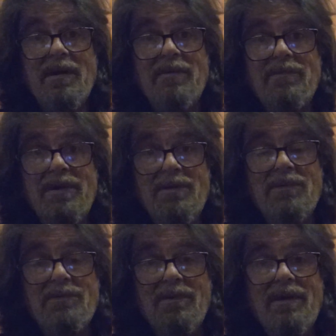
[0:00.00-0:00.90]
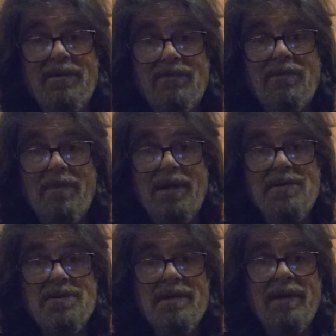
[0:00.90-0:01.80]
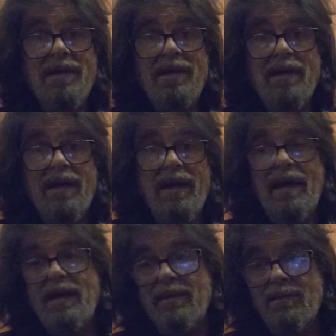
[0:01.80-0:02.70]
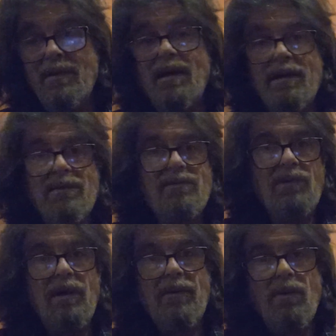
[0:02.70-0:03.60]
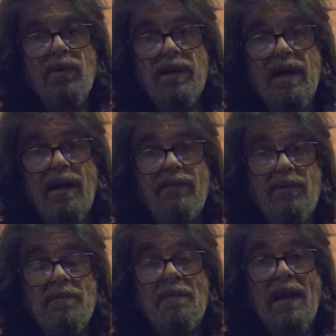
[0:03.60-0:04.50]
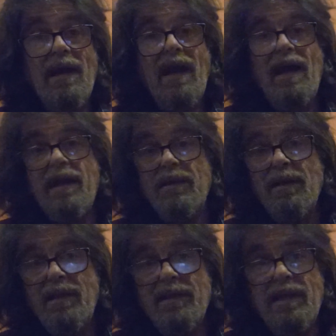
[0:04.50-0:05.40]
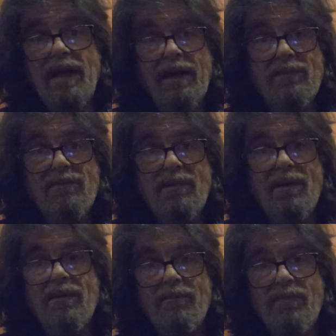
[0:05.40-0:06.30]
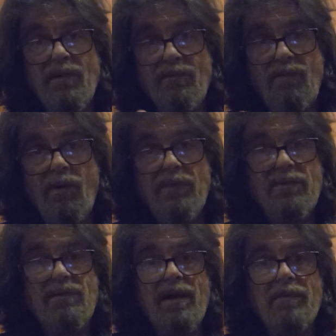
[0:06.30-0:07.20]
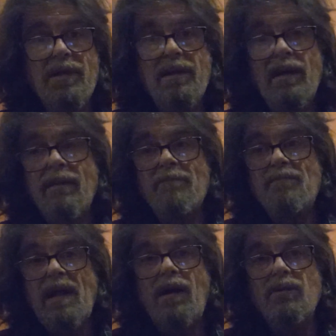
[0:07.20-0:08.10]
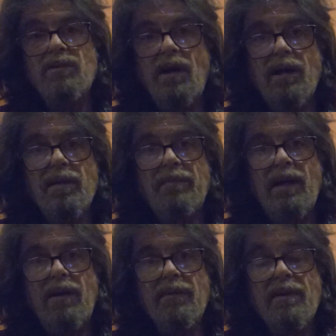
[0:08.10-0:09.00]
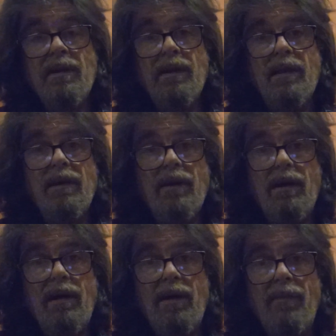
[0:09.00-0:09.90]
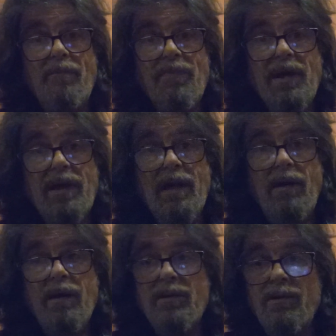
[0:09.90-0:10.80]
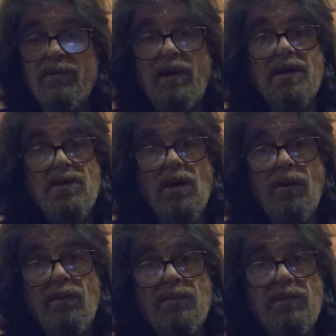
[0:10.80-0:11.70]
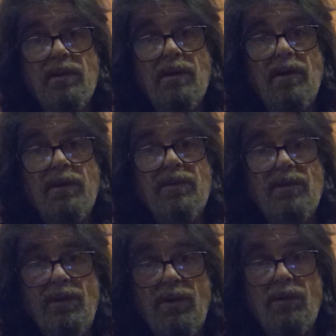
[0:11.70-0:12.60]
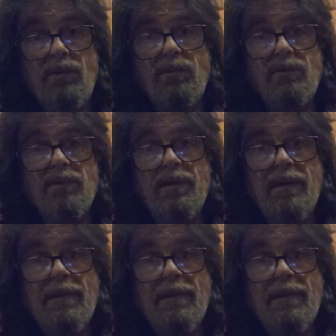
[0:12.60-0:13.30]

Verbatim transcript: of interesting information. And so I wrote a novel. And in the next, the fourth segment, I'll talk about um, the characters I chose to use